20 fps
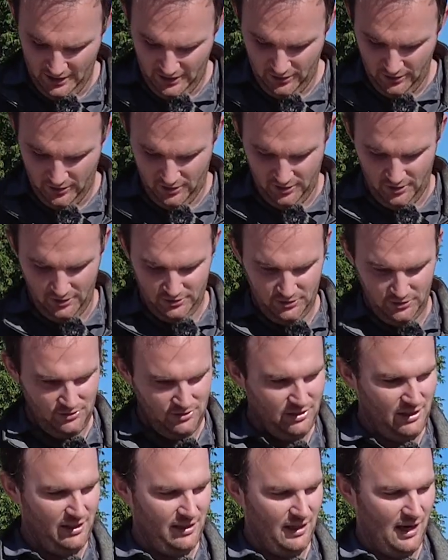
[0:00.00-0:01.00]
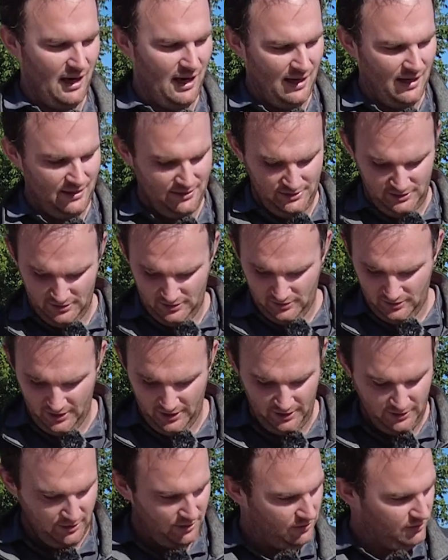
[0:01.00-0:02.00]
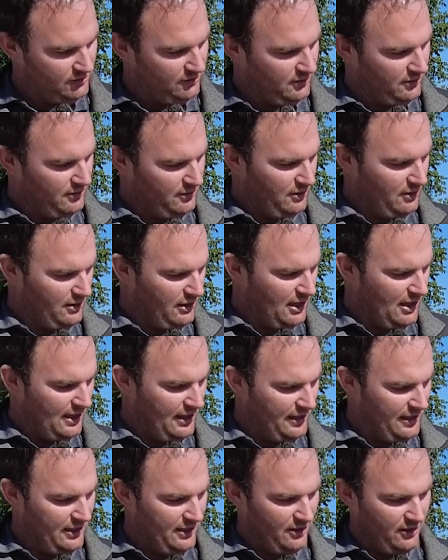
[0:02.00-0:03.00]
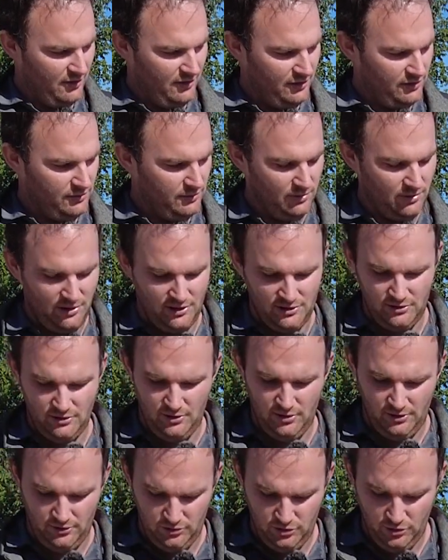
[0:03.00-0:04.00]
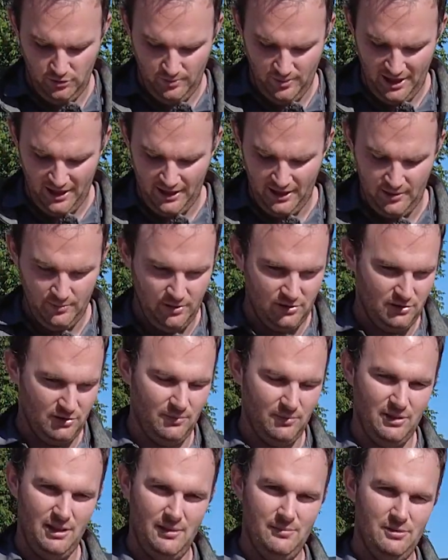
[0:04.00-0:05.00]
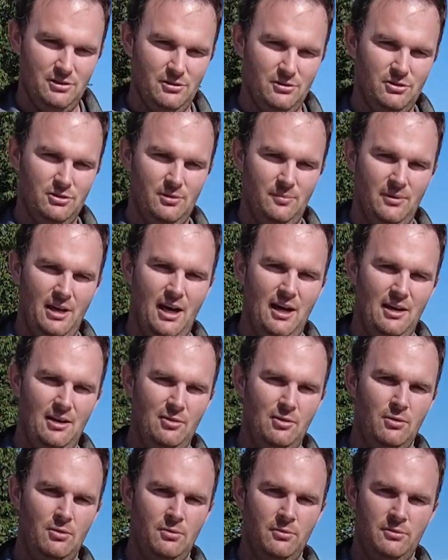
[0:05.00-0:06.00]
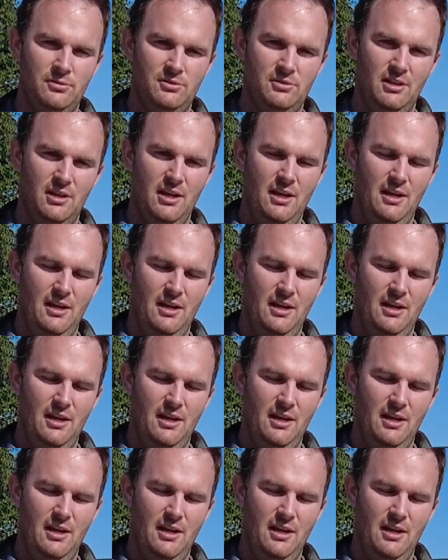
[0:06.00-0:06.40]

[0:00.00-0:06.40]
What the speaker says: You can also see knots, like there's a knot here. This one doesn't look too bad, but sometimes there's some knot holes.